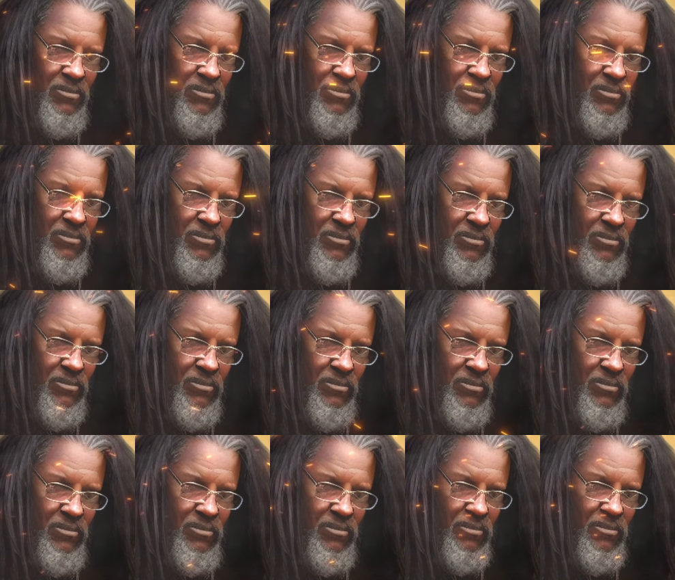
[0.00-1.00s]
just like
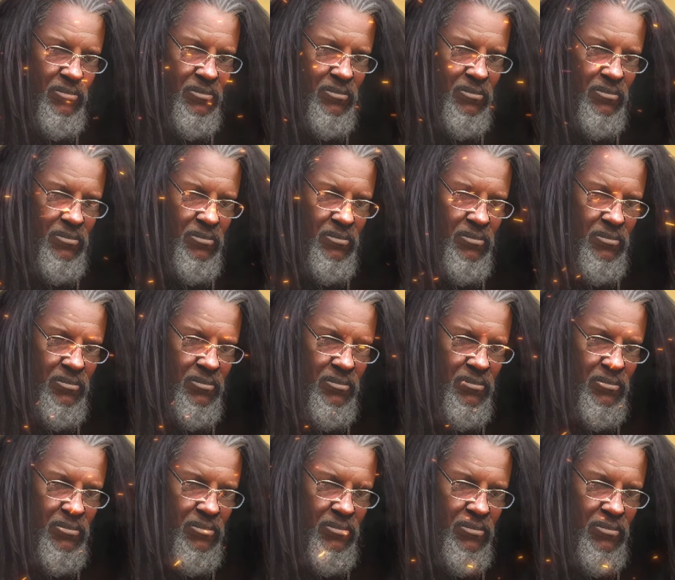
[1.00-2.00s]
Job with the
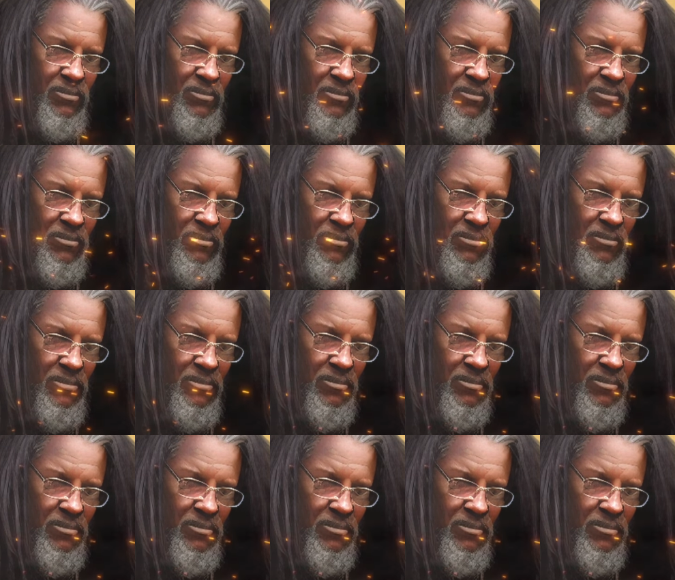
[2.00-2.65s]
leprosy, we're not